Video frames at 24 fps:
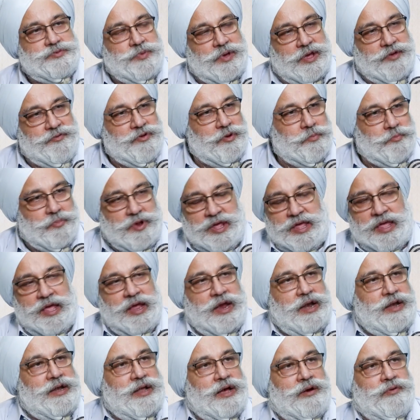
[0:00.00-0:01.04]
We're even bringing
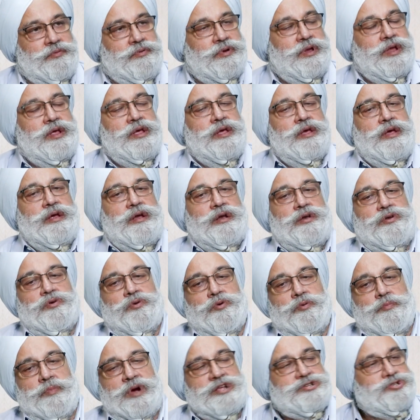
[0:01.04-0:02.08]
it down
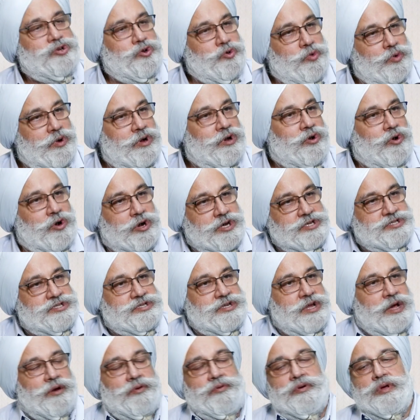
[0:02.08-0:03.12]
to much lower cost
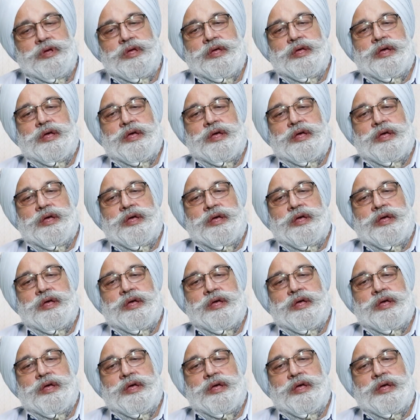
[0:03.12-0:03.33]
now.